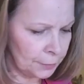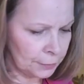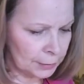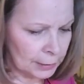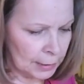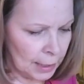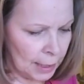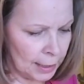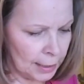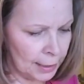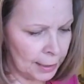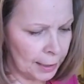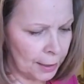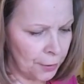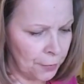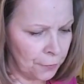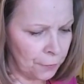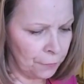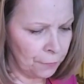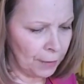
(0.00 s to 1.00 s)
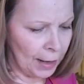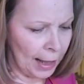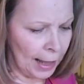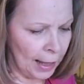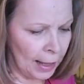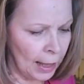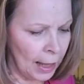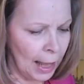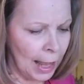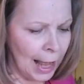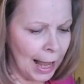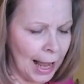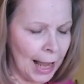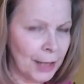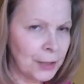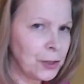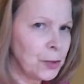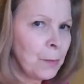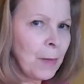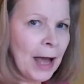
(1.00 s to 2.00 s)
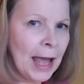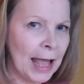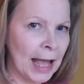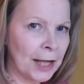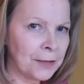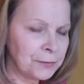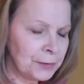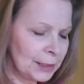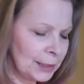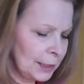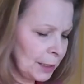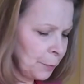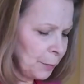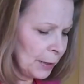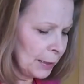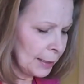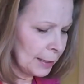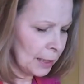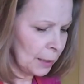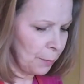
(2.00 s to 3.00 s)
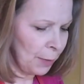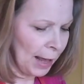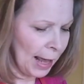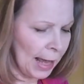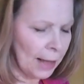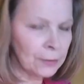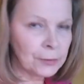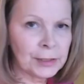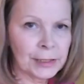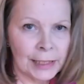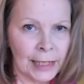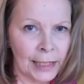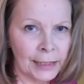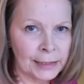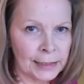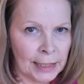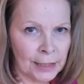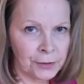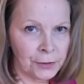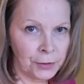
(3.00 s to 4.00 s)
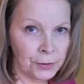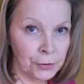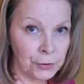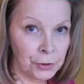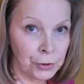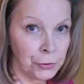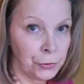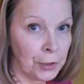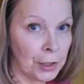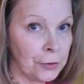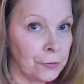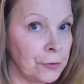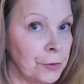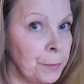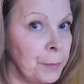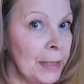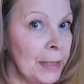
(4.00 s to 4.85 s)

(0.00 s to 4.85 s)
of slightly go flat and you might have to tip a little bit out to get down to the 200